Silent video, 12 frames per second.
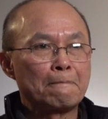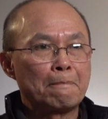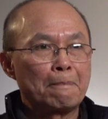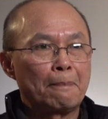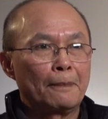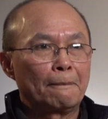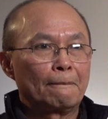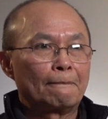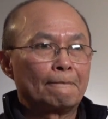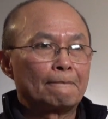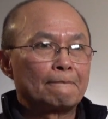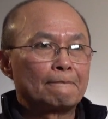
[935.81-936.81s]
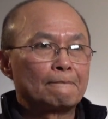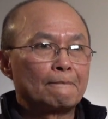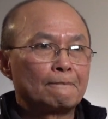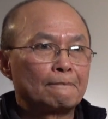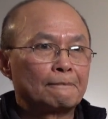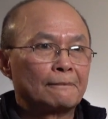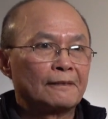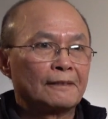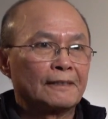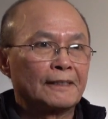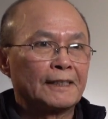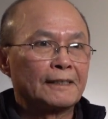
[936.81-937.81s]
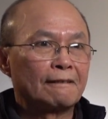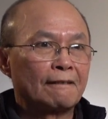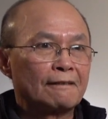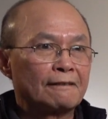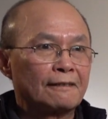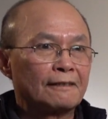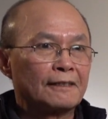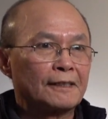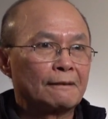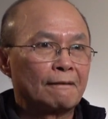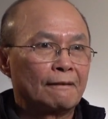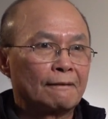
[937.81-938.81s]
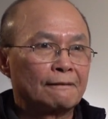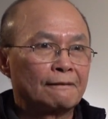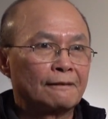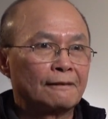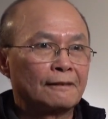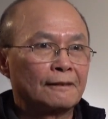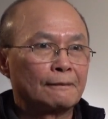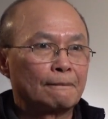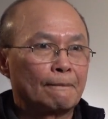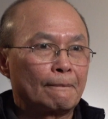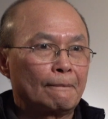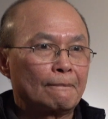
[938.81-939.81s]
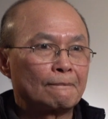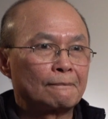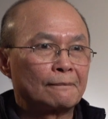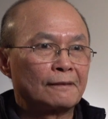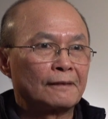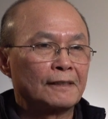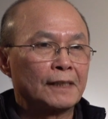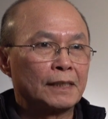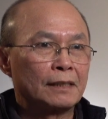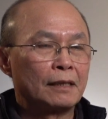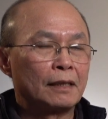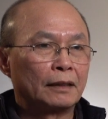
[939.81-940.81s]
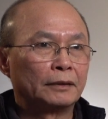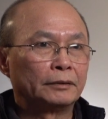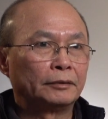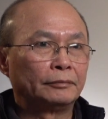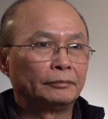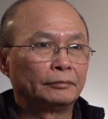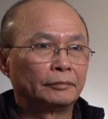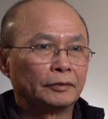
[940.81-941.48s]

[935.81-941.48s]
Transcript: So the town in Thailand, close to the police station, was Long Khai.